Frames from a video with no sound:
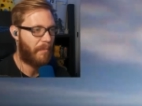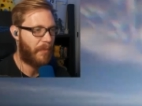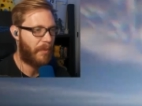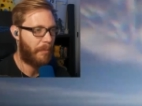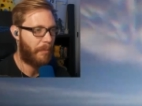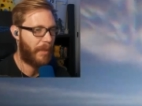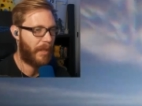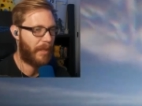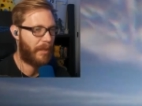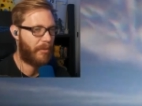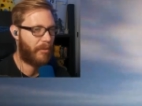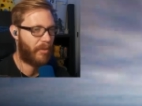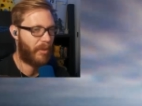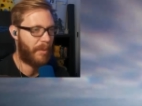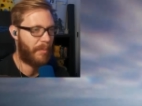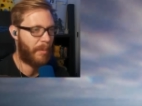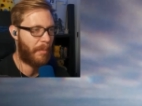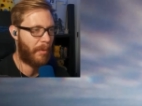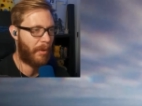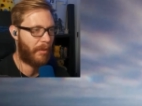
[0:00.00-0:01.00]
The big
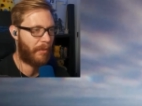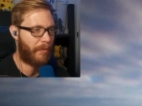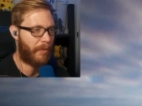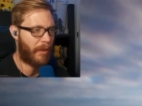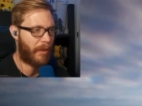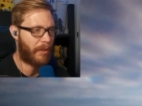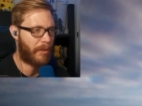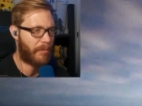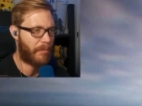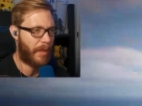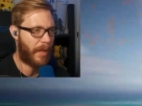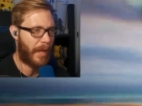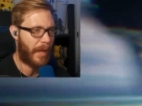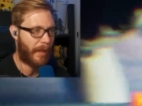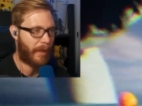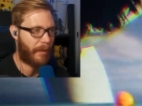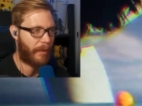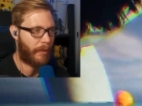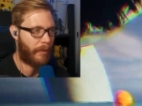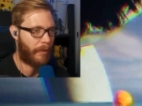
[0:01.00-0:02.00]
creepy motherfucker's
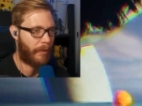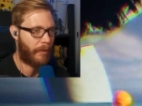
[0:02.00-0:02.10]
back.